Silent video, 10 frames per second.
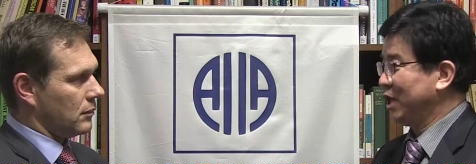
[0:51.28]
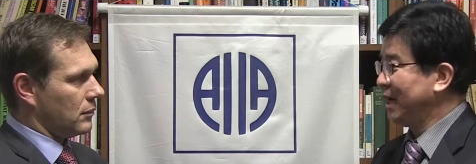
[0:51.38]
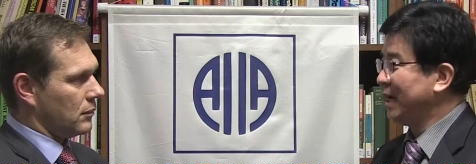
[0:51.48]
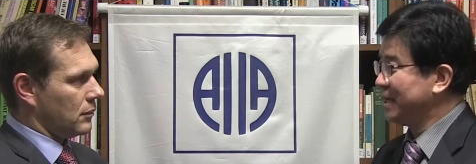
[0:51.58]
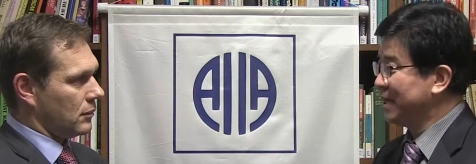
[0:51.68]

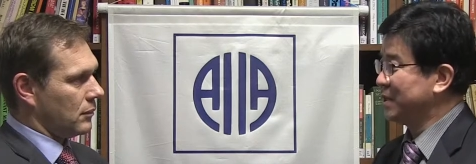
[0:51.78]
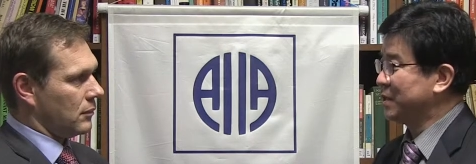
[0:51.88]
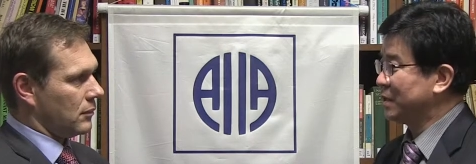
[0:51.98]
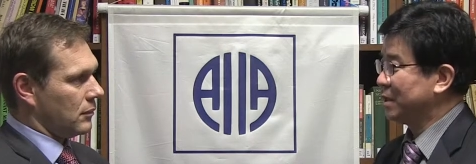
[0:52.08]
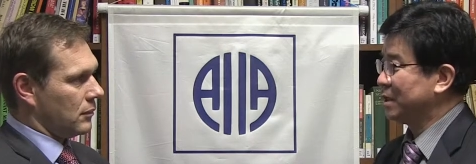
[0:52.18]
Speaker 1: China
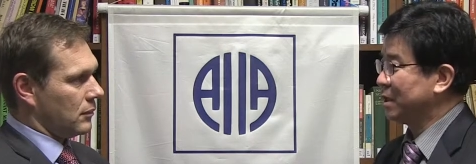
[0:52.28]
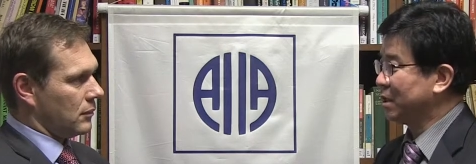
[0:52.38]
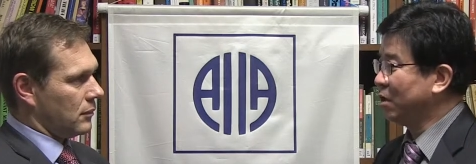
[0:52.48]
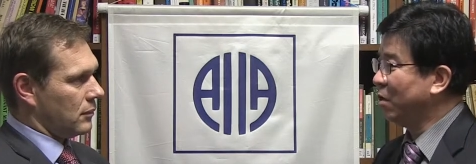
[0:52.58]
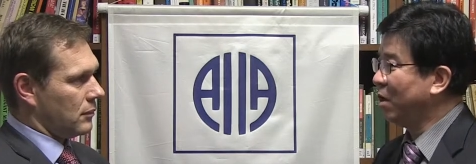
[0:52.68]
needs
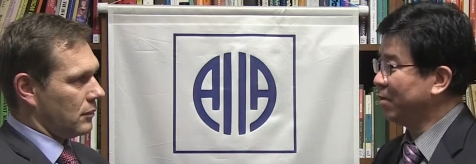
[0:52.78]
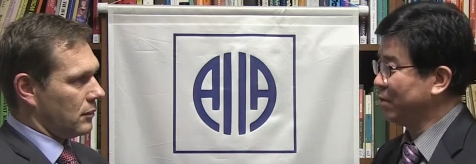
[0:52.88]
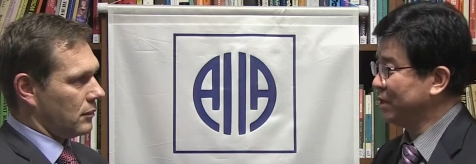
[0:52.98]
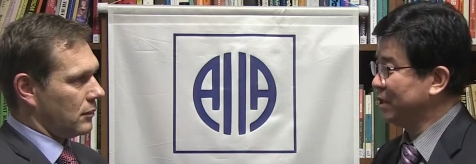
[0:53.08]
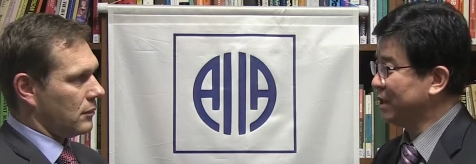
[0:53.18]
the
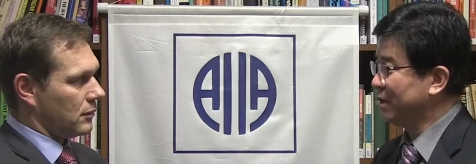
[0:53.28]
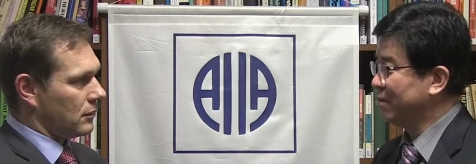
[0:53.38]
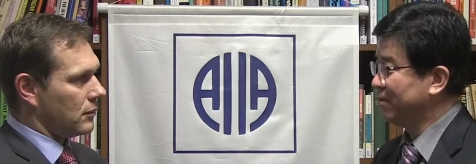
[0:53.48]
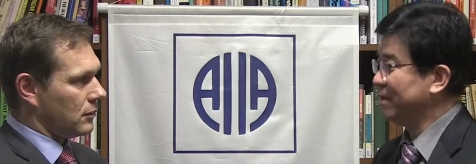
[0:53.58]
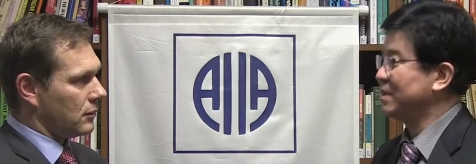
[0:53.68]
cooperation
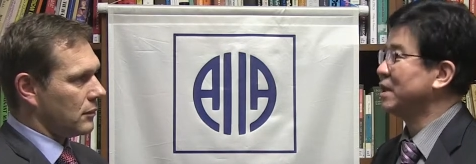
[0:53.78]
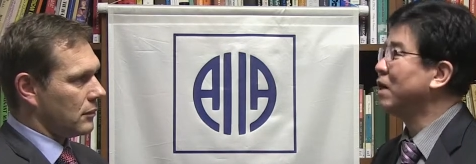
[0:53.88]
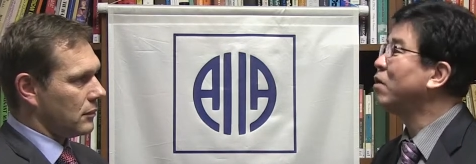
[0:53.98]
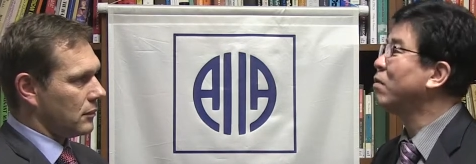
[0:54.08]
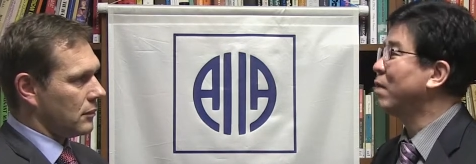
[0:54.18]

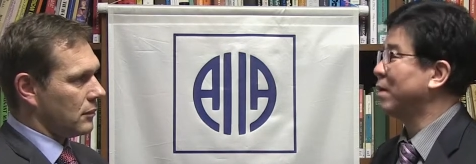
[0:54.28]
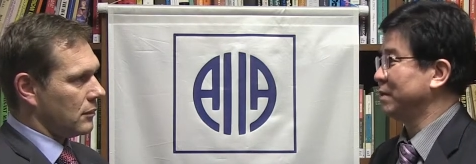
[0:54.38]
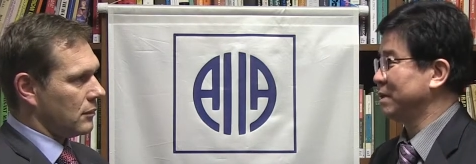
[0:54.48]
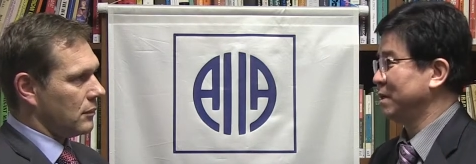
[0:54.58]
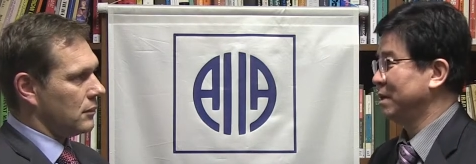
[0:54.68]
with the whole
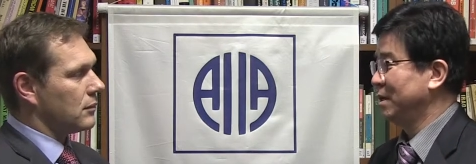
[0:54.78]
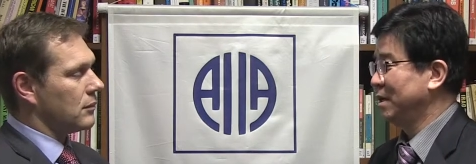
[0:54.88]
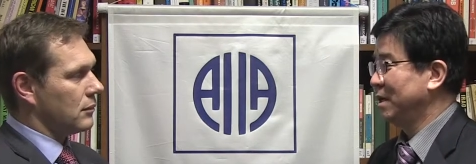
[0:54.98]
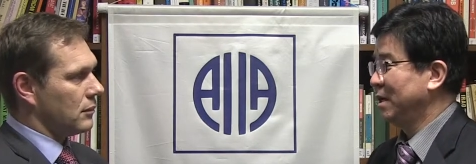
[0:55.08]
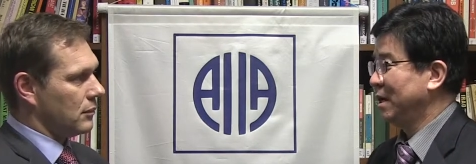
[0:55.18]
world
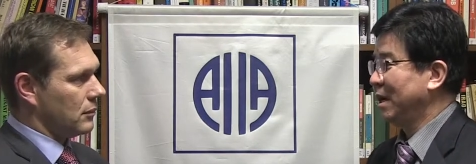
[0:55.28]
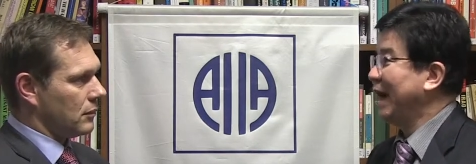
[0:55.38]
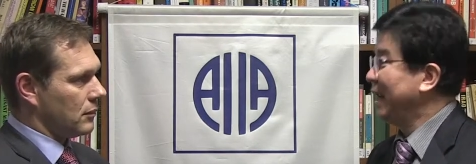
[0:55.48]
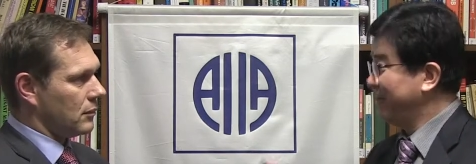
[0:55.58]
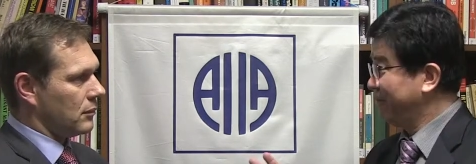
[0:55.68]
mm.
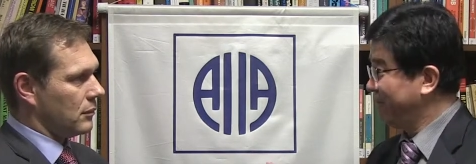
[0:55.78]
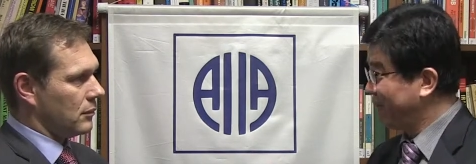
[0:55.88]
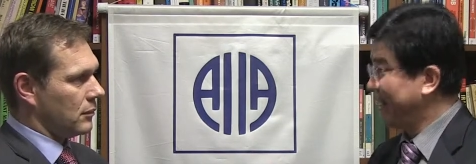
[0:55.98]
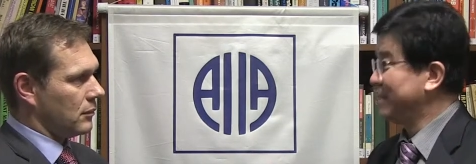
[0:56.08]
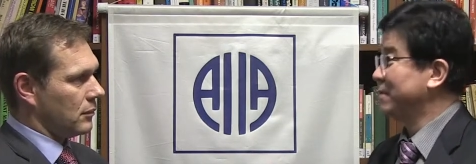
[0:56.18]
uh, and
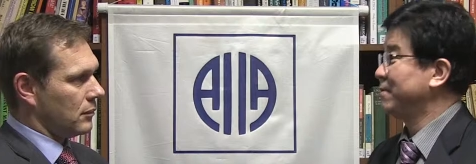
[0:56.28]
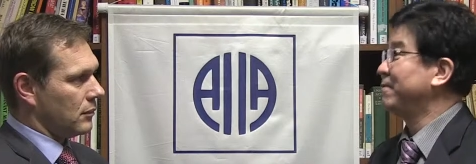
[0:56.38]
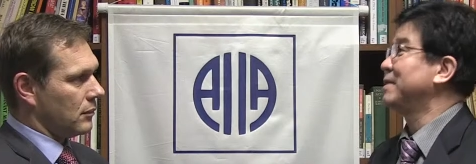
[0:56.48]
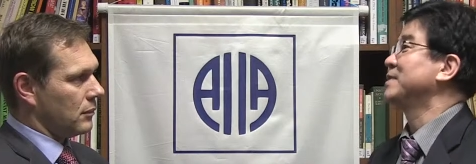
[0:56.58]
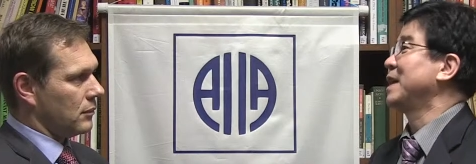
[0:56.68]

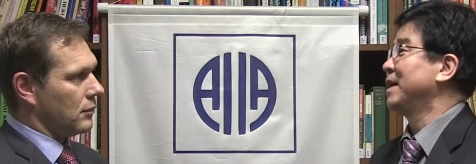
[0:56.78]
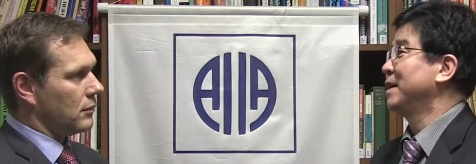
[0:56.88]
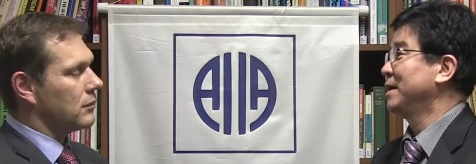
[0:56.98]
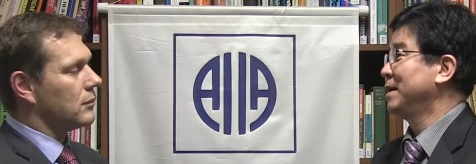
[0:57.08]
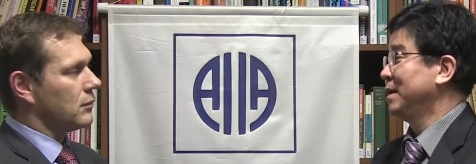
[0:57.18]
vice versa.
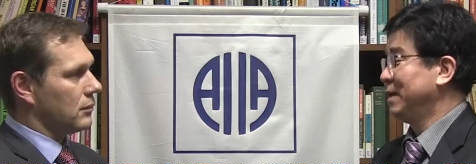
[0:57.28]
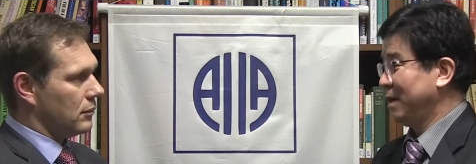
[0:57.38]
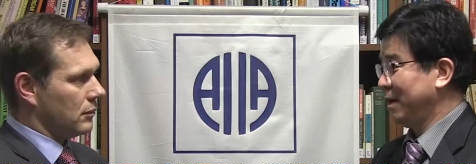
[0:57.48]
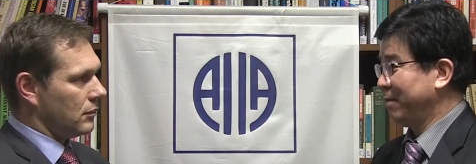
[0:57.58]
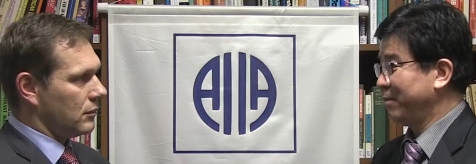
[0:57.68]
Mm
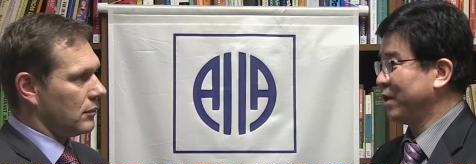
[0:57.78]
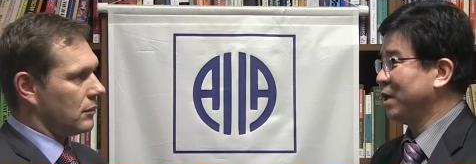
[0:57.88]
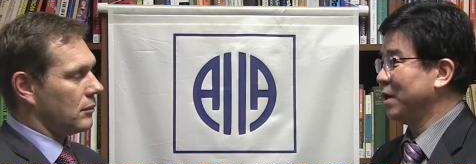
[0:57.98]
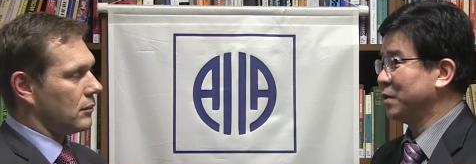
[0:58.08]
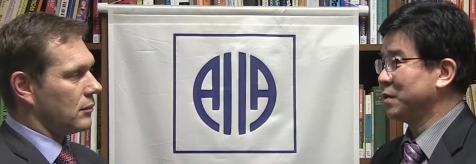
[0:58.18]
-hmm. uh,
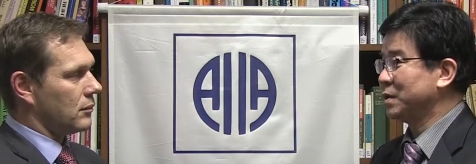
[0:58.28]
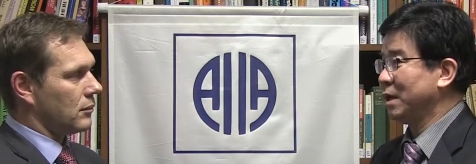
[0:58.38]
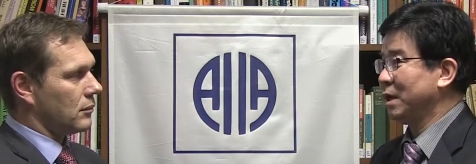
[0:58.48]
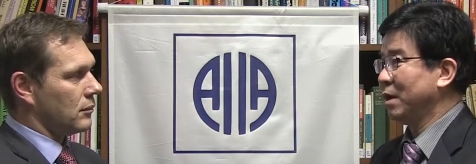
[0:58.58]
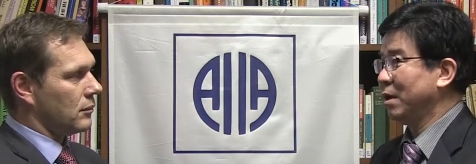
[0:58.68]
because
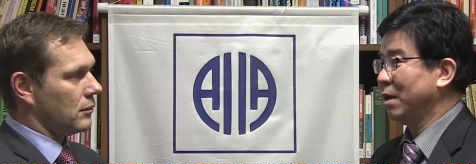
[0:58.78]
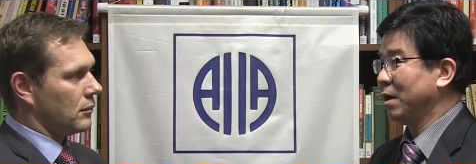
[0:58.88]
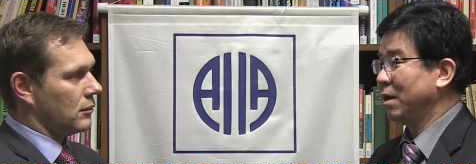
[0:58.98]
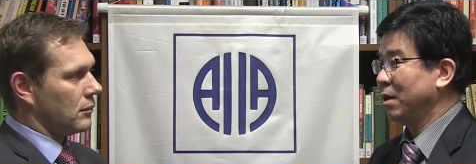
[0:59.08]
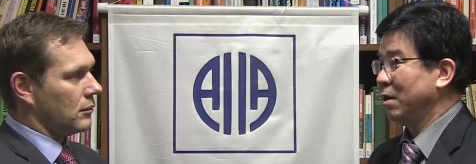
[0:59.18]

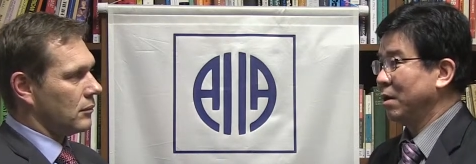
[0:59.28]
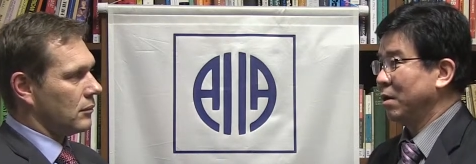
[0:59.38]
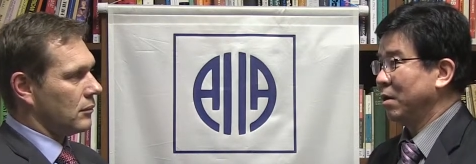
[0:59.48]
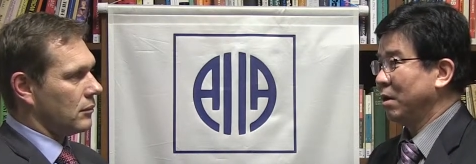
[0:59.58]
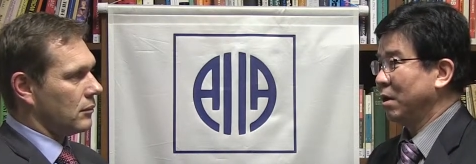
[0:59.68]

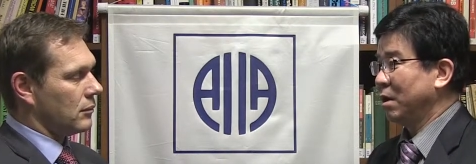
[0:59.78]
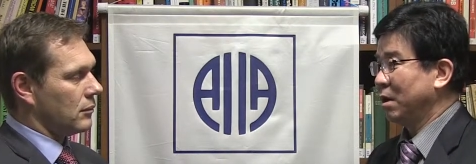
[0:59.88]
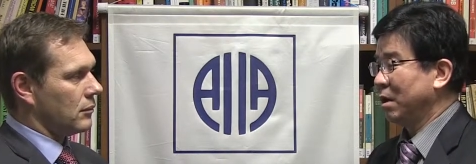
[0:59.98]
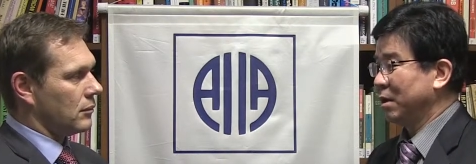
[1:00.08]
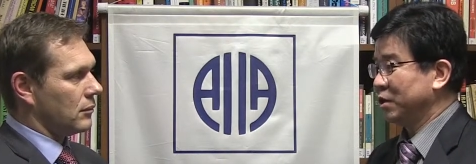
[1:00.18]

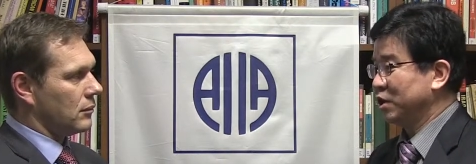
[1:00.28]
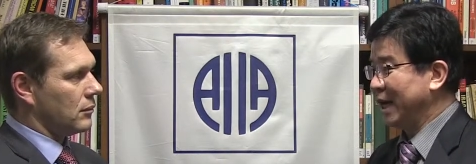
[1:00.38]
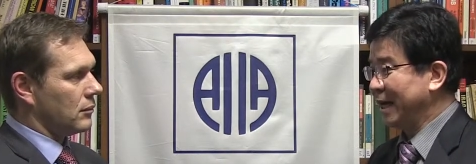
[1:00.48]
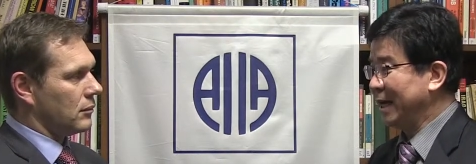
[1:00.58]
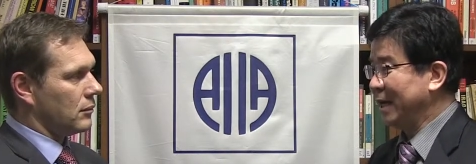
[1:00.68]
uh,
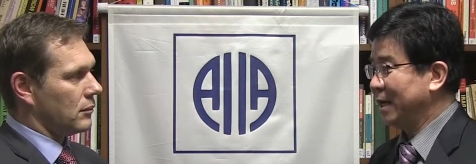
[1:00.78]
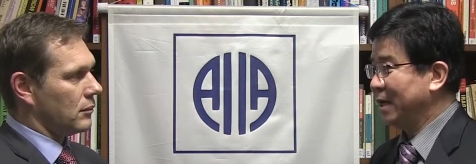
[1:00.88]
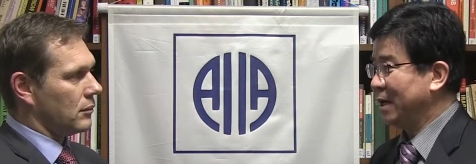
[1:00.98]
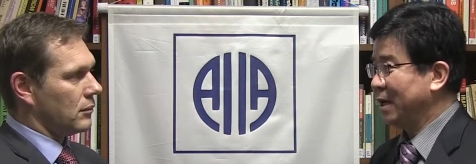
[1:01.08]
China